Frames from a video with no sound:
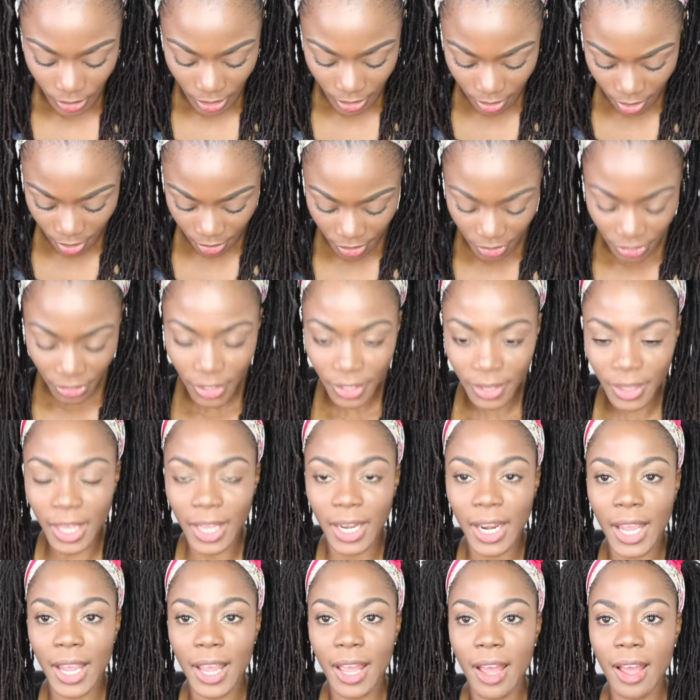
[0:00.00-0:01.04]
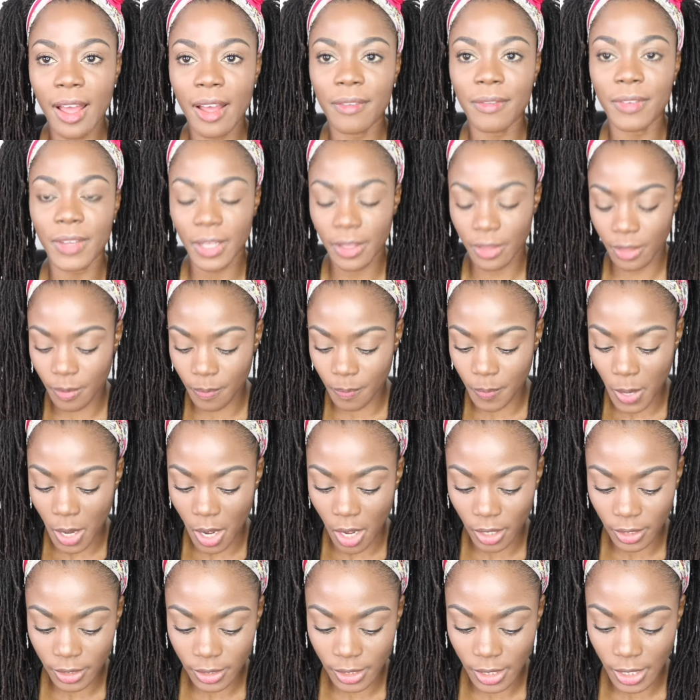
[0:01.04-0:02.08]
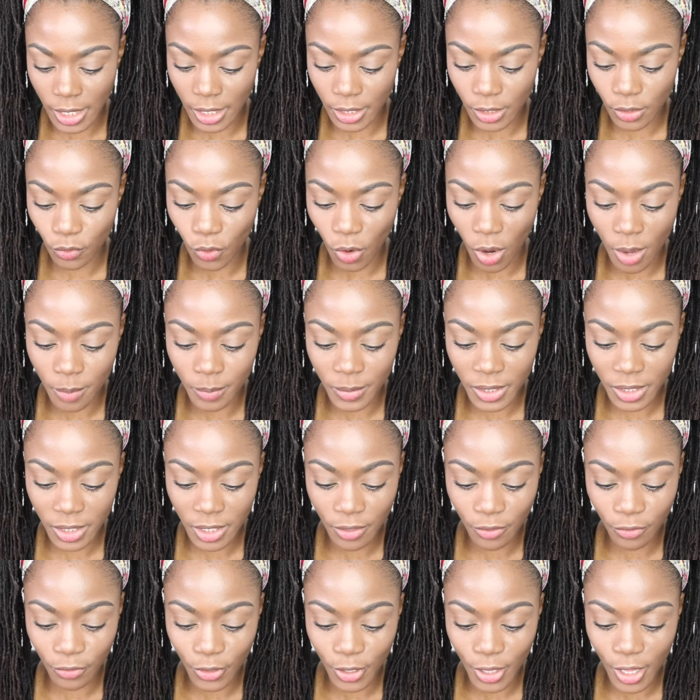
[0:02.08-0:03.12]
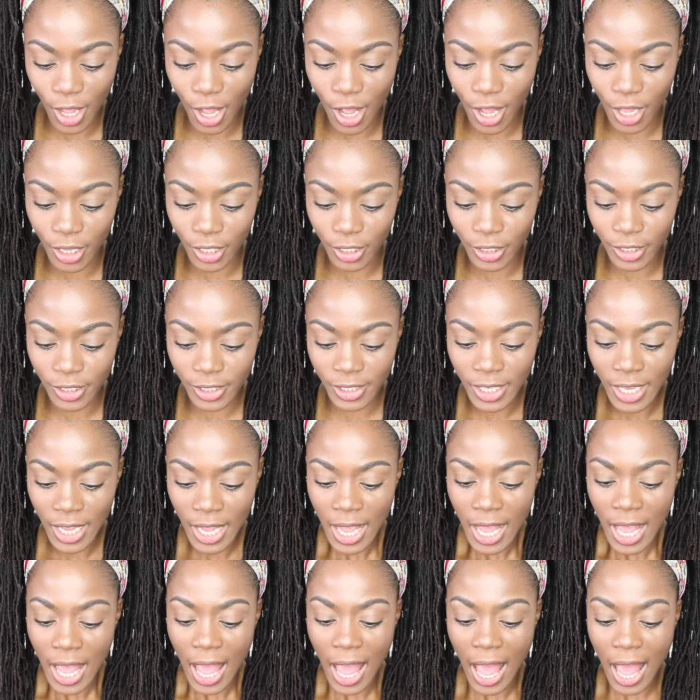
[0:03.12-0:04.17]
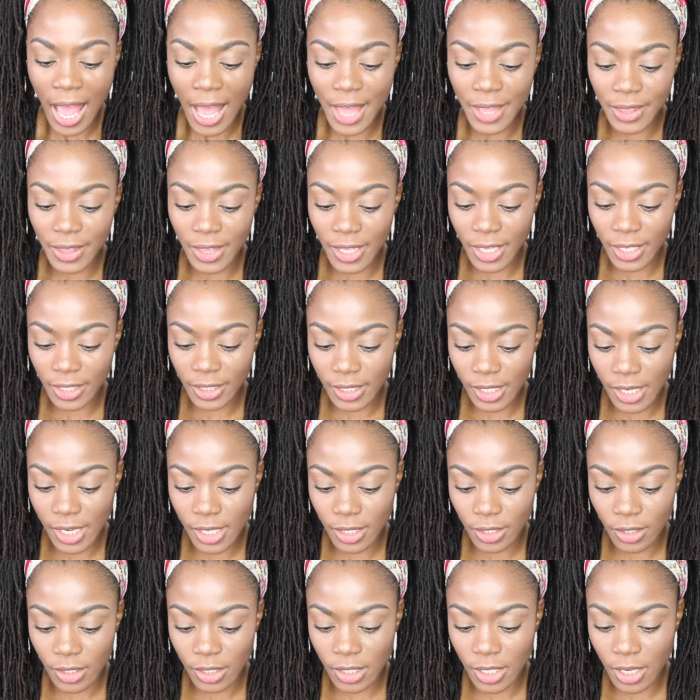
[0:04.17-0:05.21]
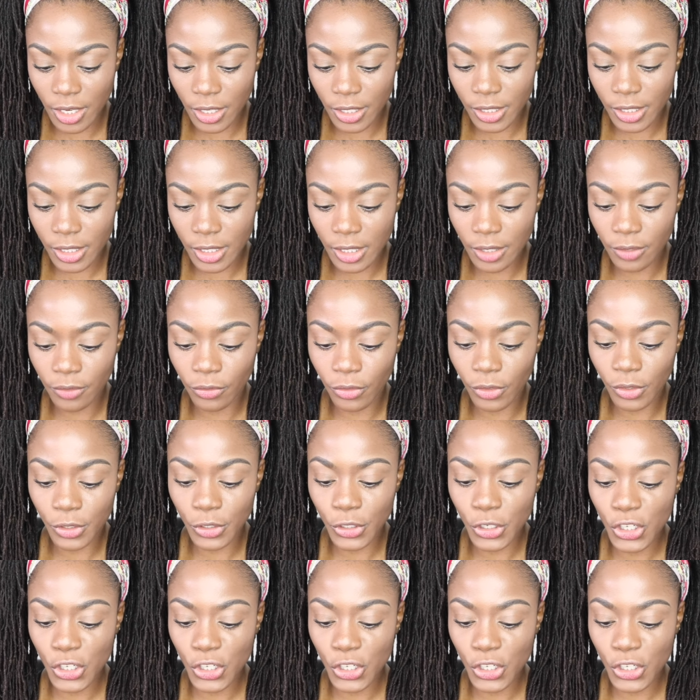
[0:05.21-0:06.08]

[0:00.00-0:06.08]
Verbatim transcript: Another thing that I have in the box is from Sinful Colors, and this is their Sinful